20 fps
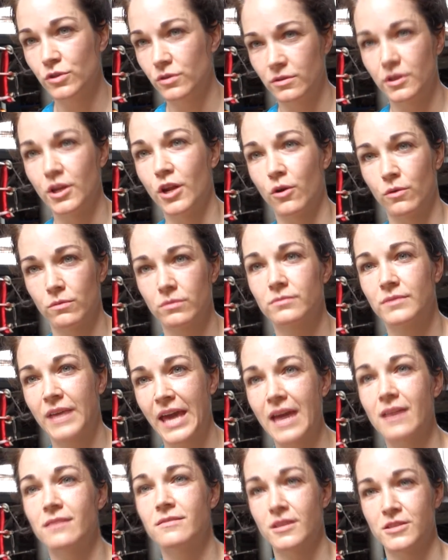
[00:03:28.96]
you know,
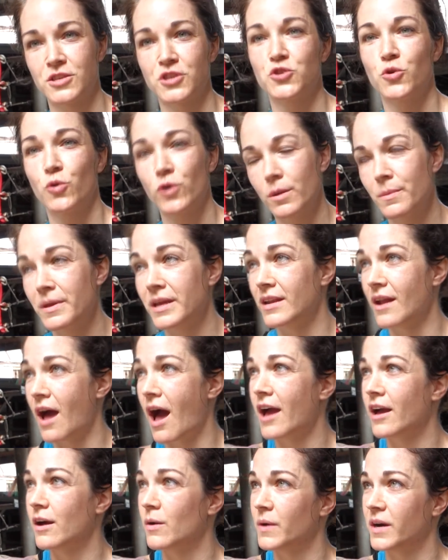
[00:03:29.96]
Kate has a tournament in
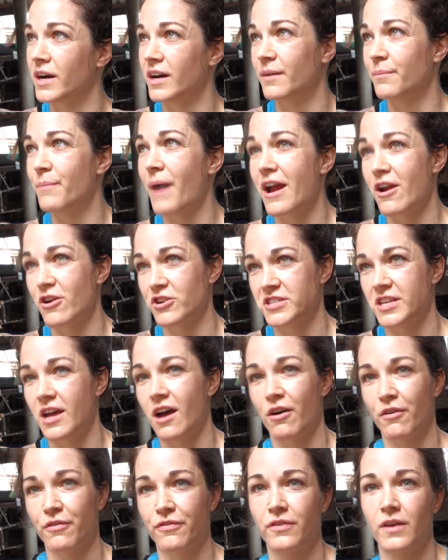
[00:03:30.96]
Iowa by
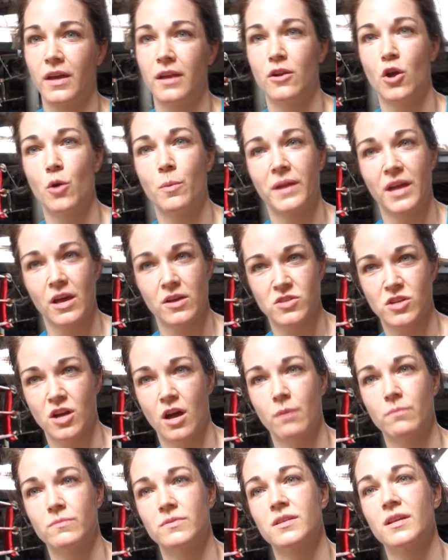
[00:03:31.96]
herself and nobody else
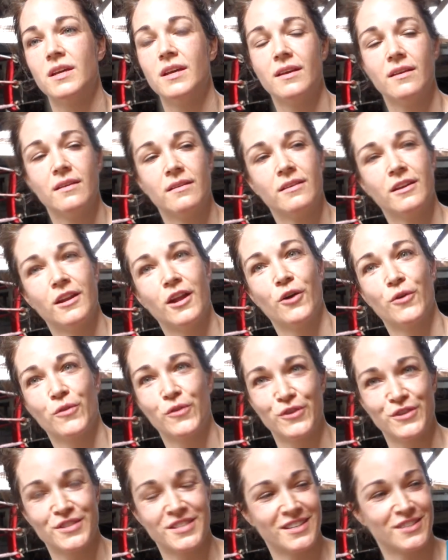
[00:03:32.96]
comes. You know,
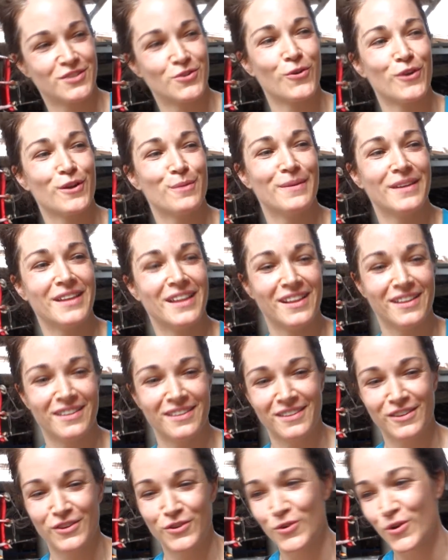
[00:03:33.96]
there's a tournament in
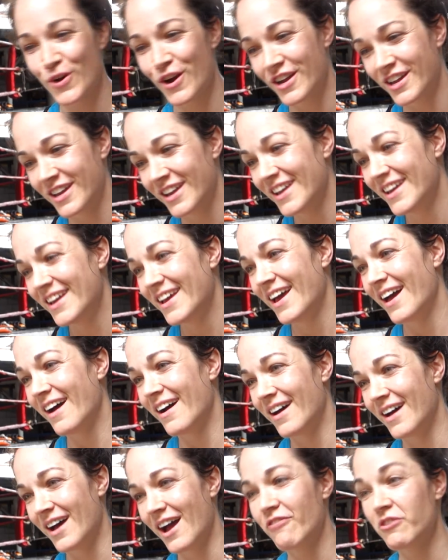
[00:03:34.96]
New York,
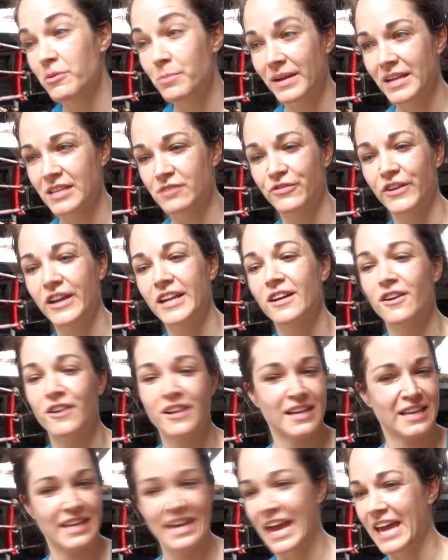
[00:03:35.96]
everybody's fighting on
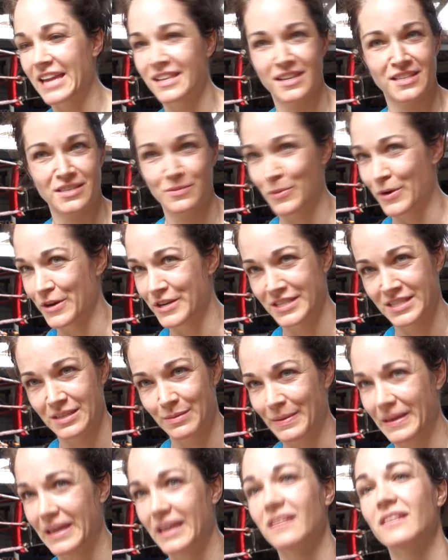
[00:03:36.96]
it, Kate doesn't
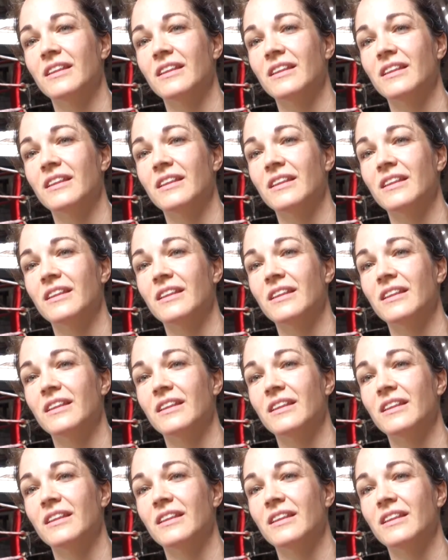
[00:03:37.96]
participate.